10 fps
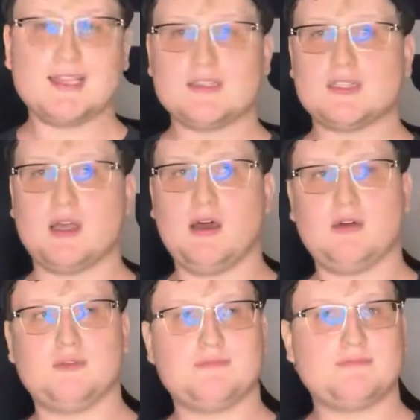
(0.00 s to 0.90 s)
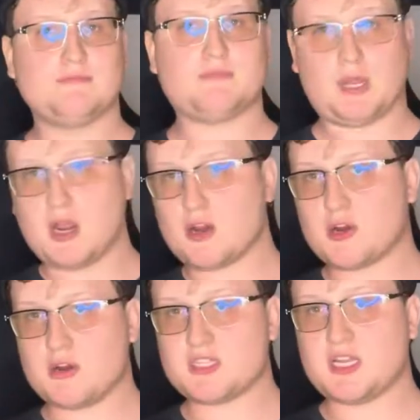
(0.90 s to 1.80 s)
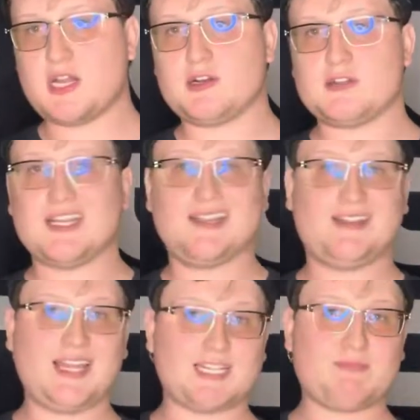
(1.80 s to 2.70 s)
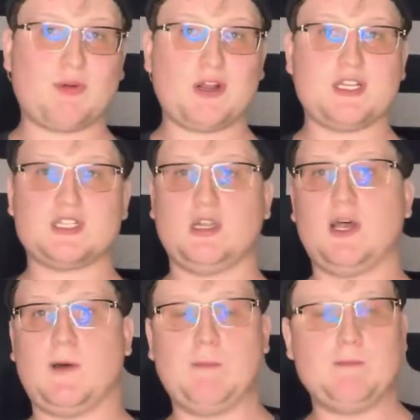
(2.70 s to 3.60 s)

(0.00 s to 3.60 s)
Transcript: So by our current standards, that's pretty slow.